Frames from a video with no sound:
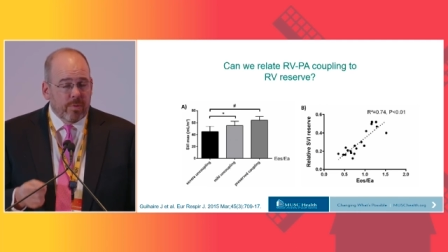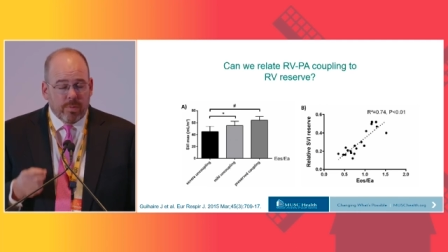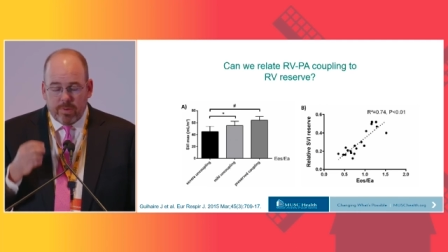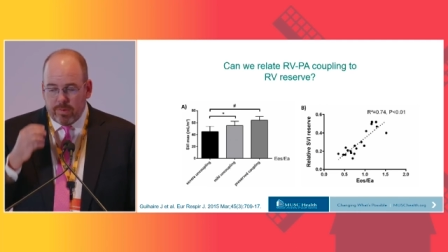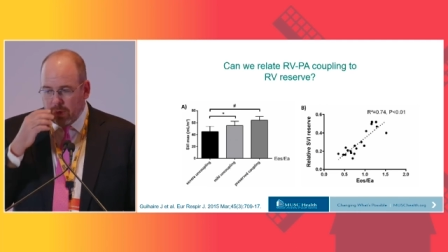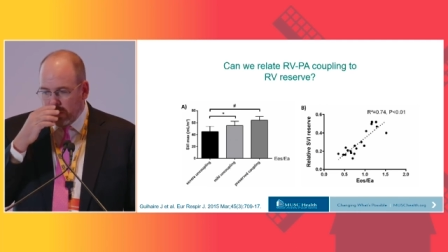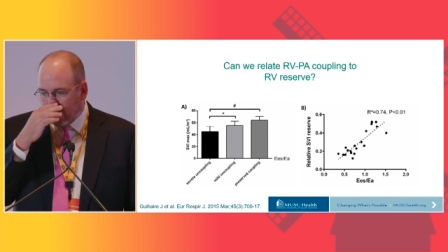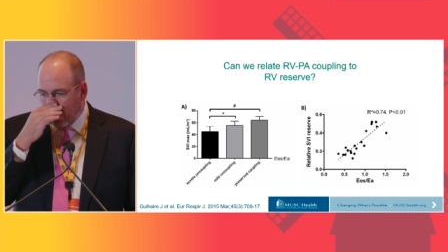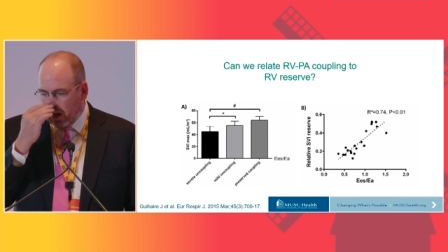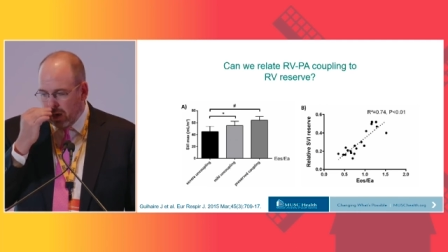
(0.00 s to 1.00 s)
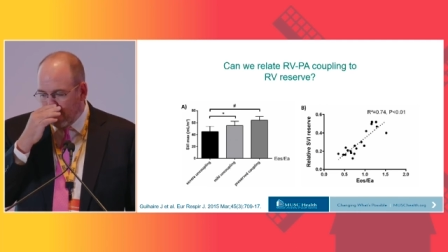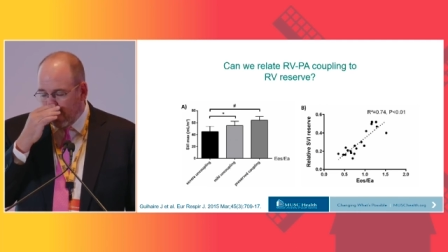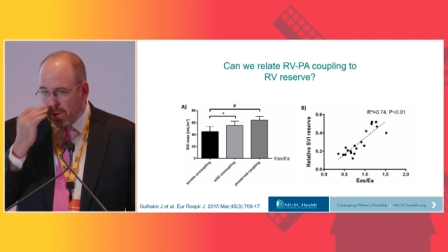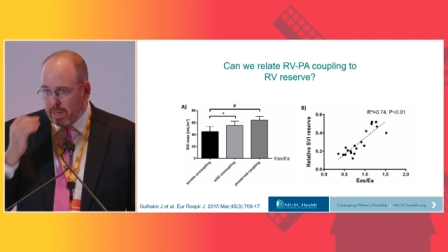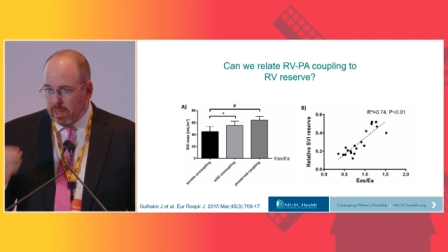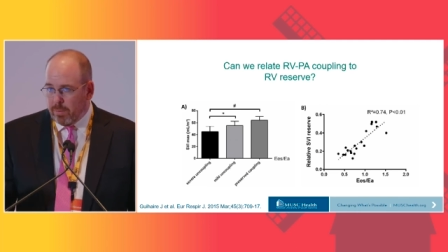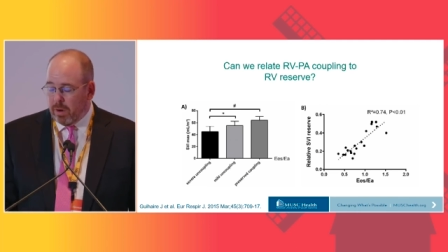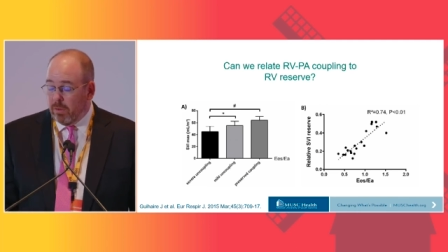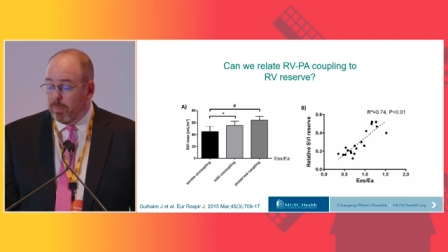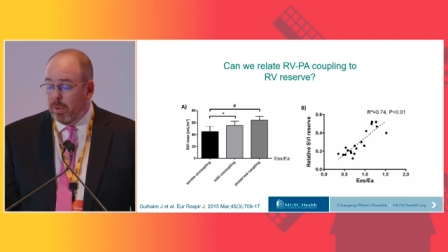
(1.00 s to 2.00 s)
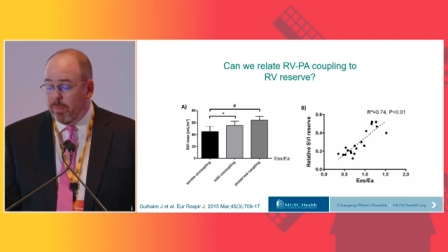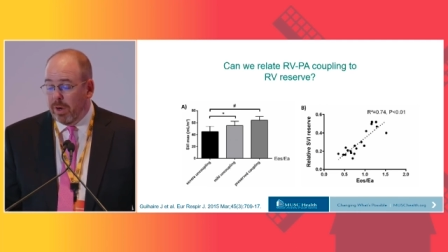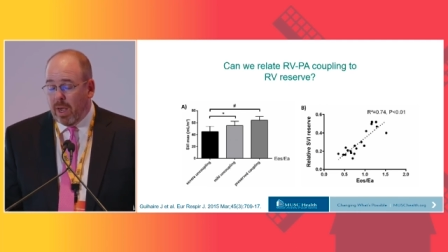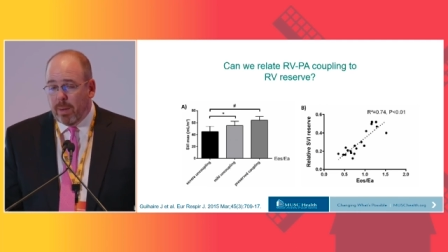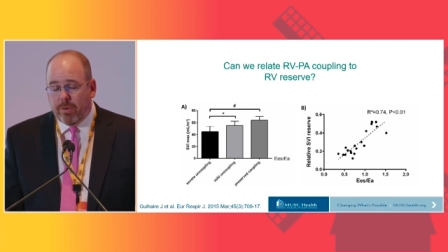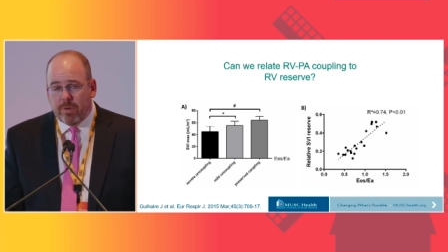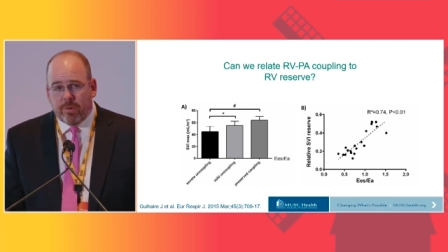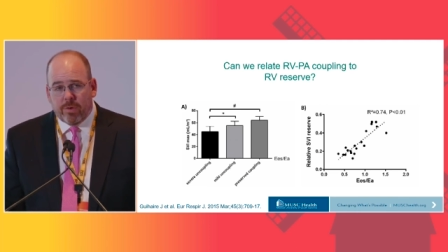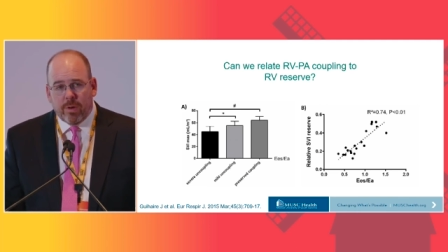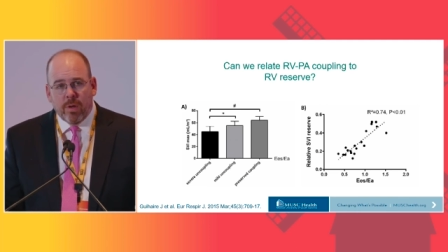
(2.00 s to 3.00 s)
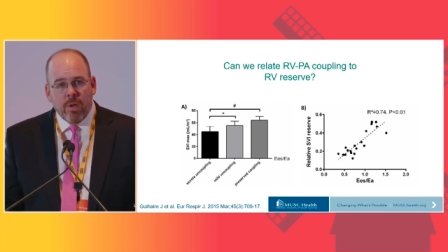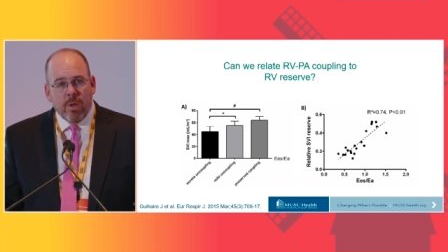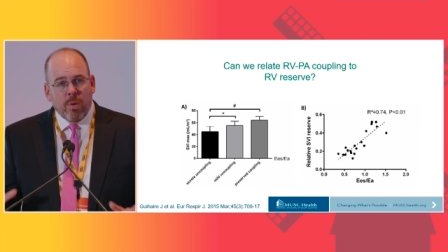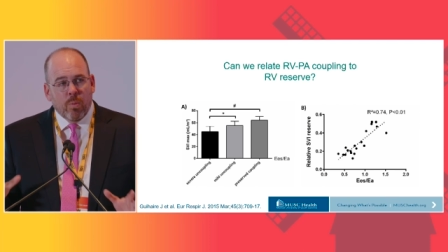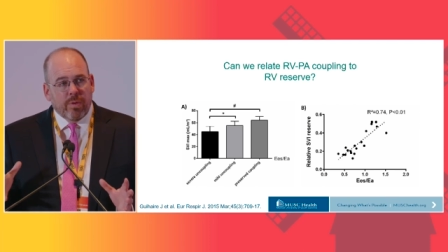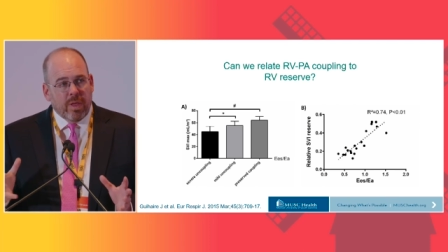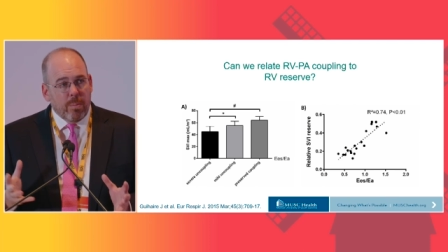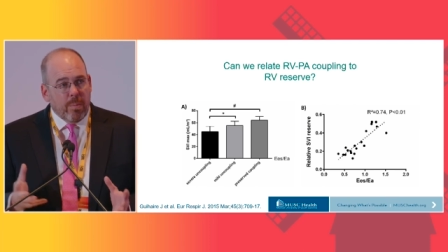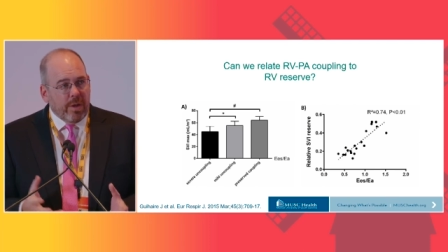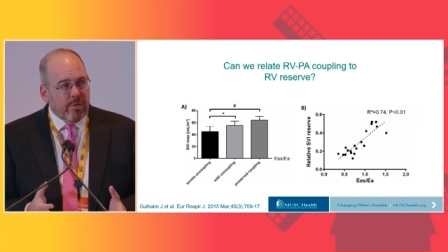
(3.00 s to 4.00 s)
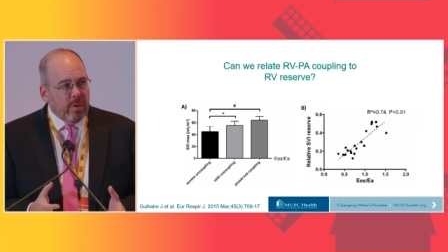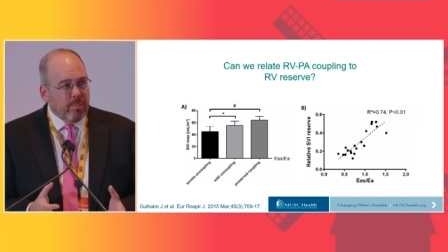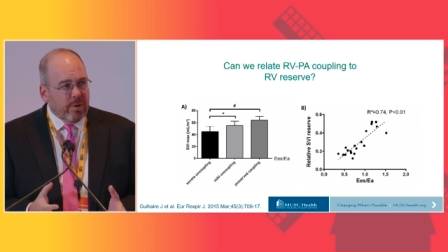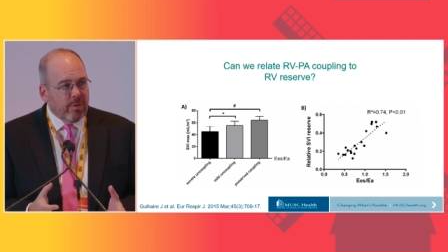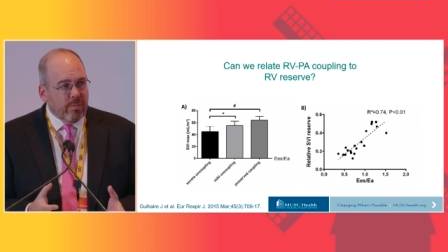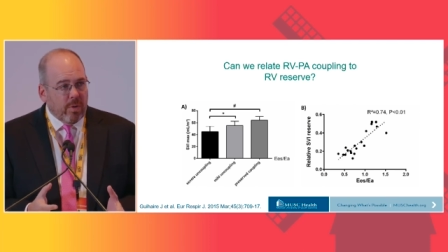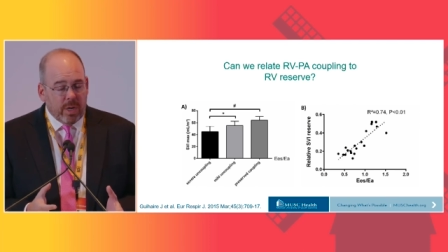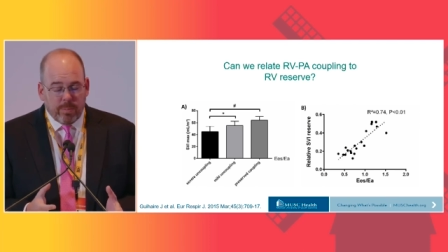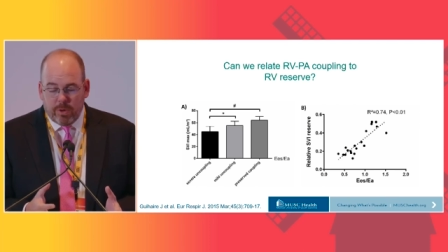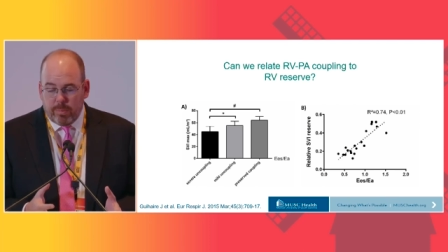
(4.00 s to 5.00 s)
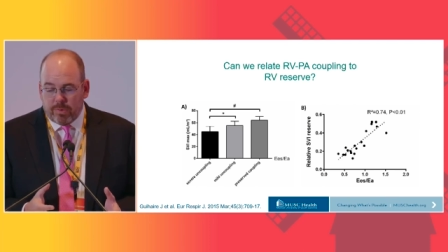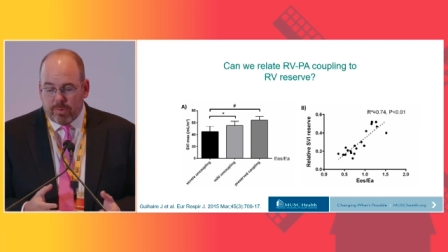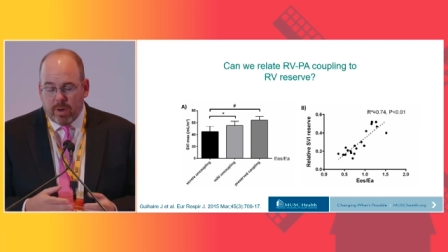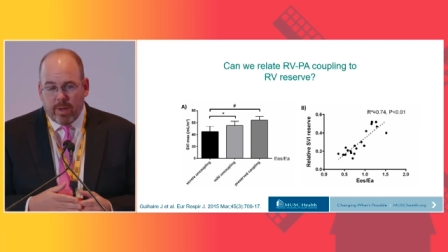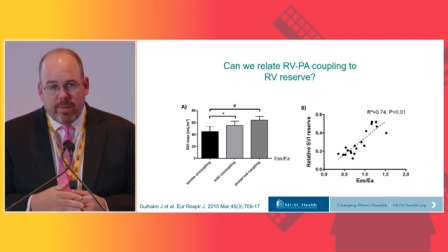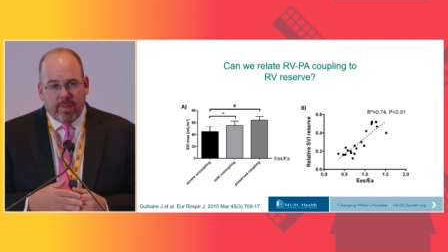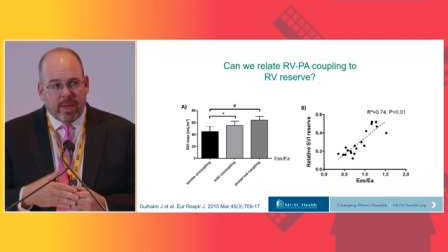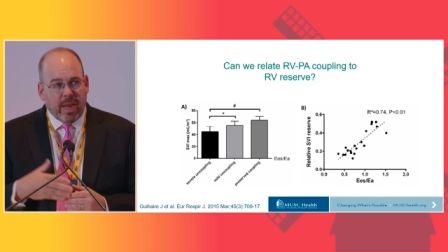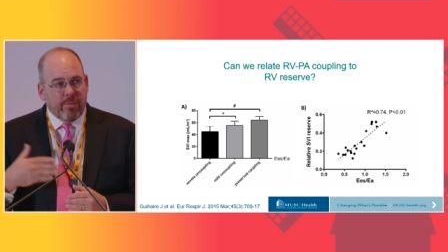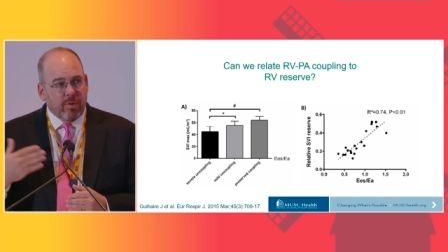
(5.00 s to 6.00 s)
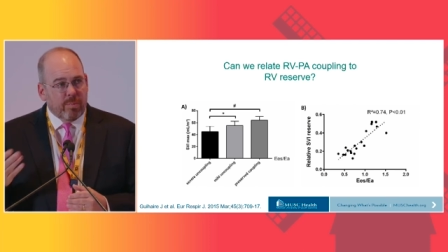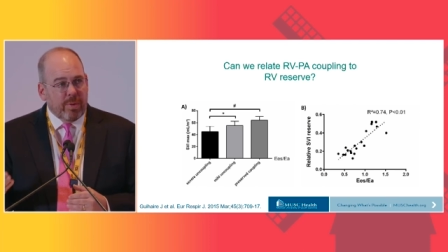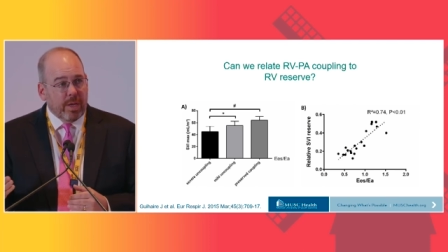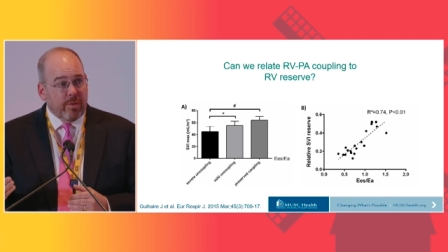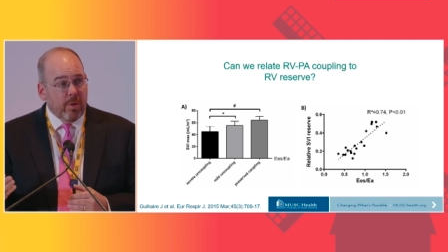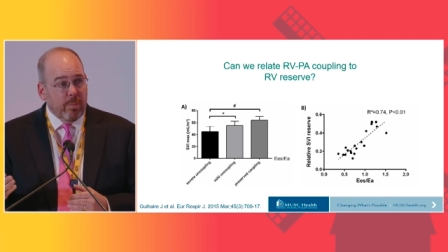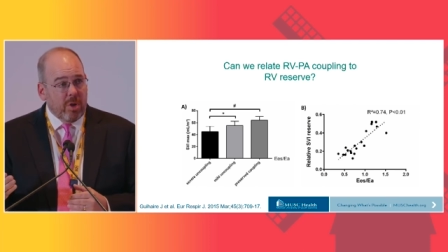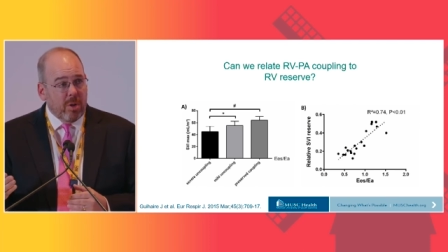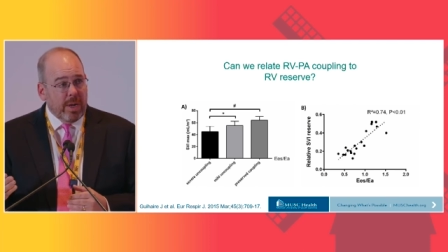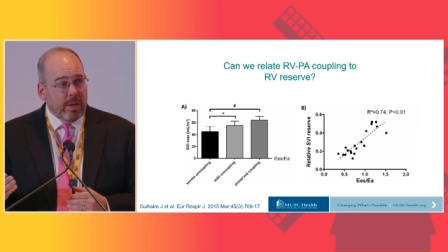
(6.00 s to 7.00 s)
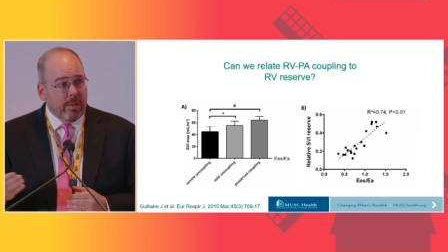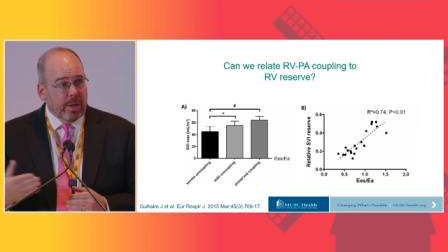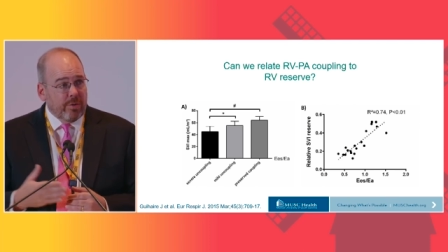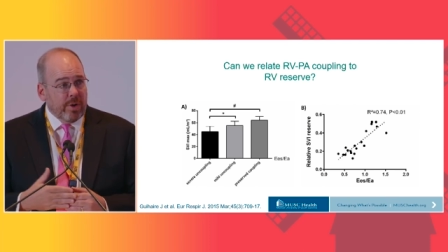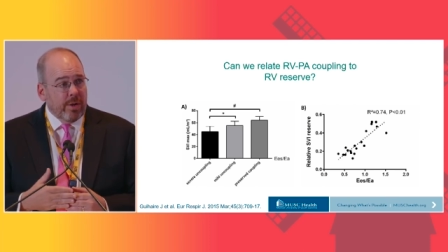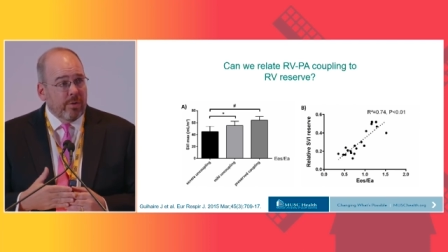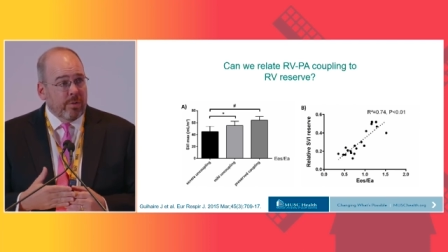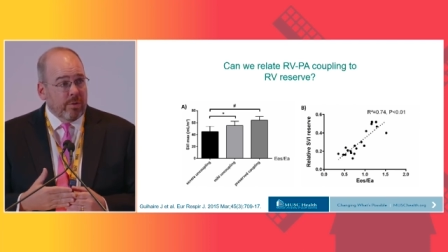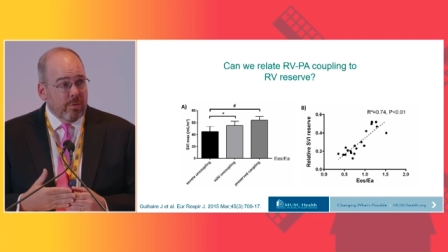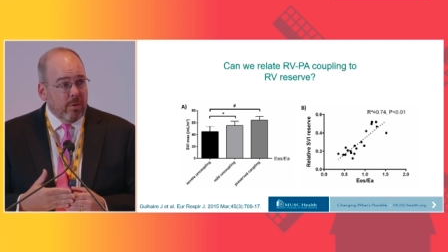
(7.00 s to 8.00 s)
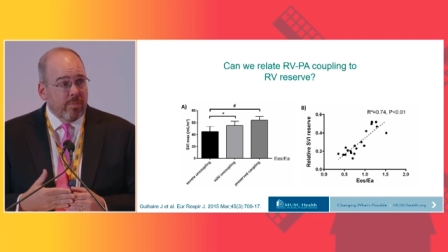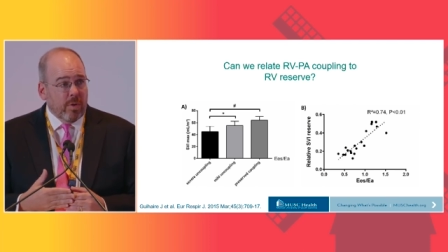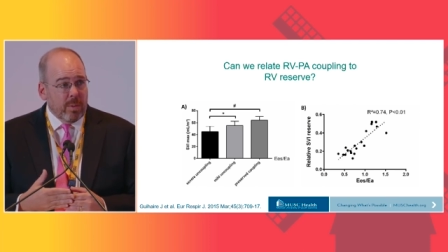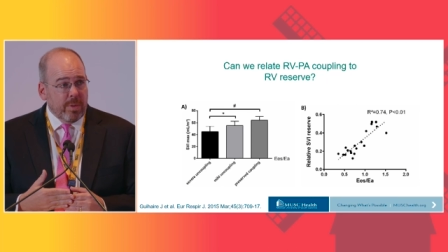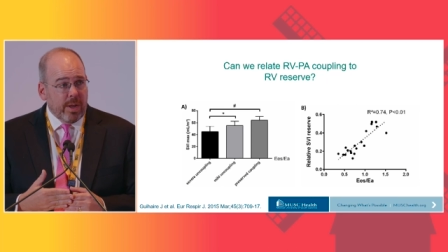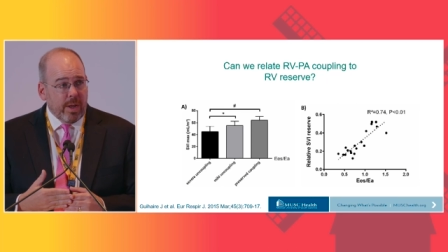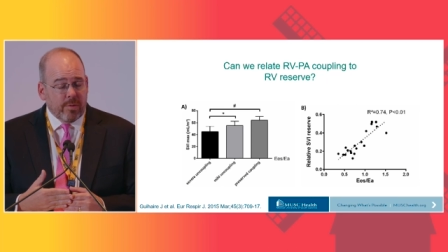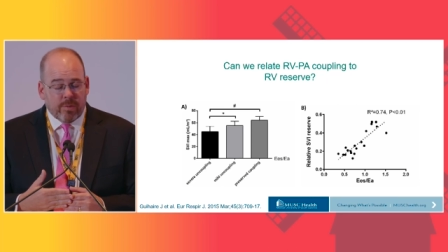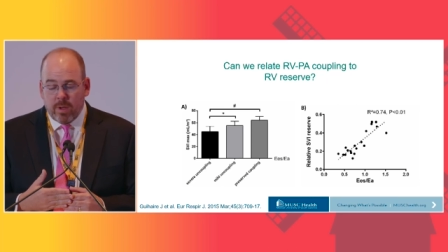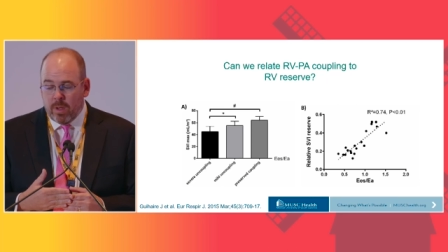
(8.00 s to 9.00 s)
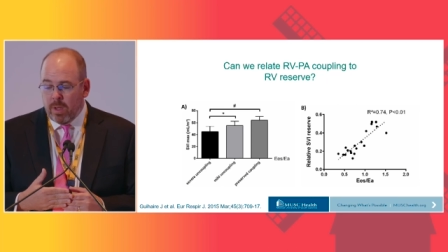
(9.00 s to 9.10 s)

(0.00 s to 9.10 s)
So this is a study of a piglet model of pulmonary hypertension where they measured pressure volume loops, and then they gave those pigs dobutamine to look at changes in stroke volume index.